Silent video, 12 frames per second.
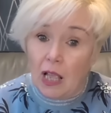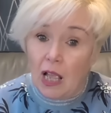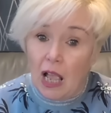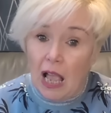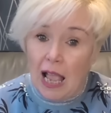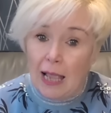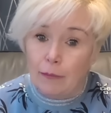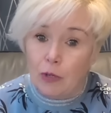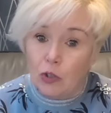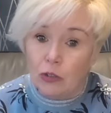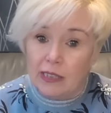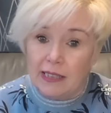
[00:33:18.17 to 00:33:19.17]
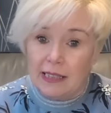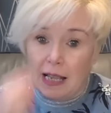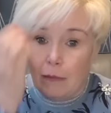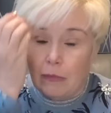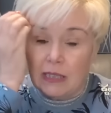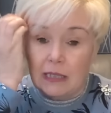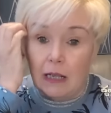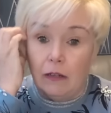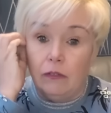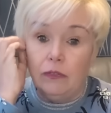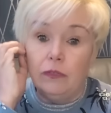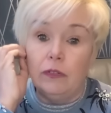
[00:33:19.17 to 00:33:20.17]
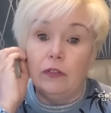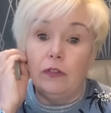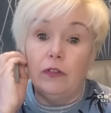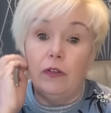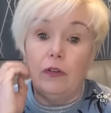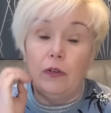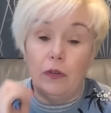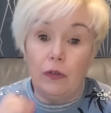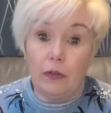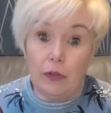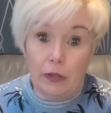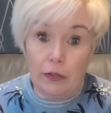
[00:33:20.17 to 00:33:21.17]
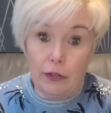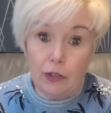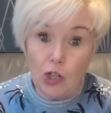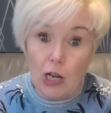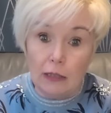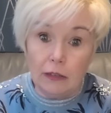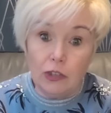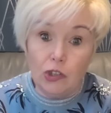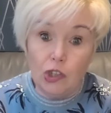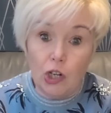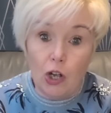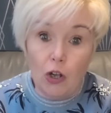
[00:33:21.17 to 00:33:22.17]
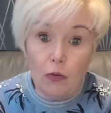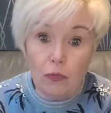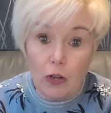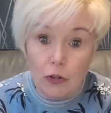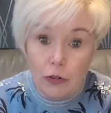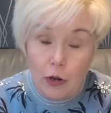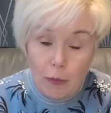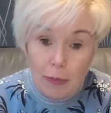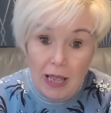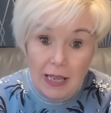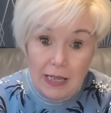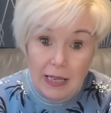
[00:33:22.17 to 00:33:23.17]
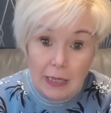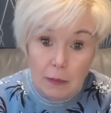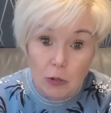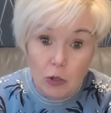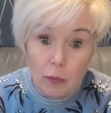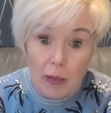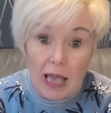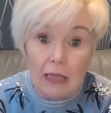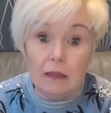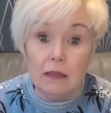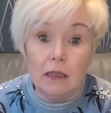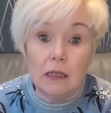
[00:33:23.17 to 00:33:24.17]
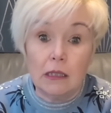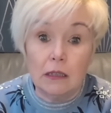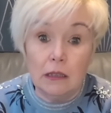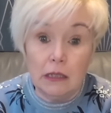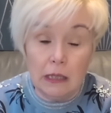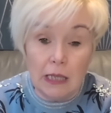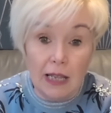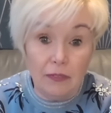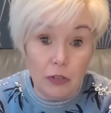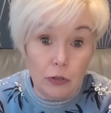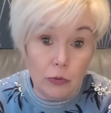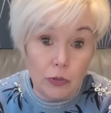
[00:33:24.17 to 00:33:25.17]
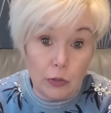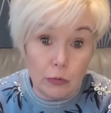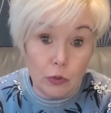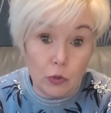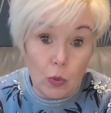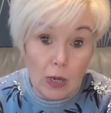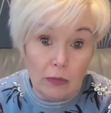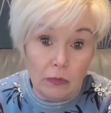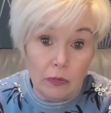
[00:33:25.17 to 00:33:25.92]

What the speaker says: I'm going to set myself the challenge of not buying any more patterns until I've used those 12.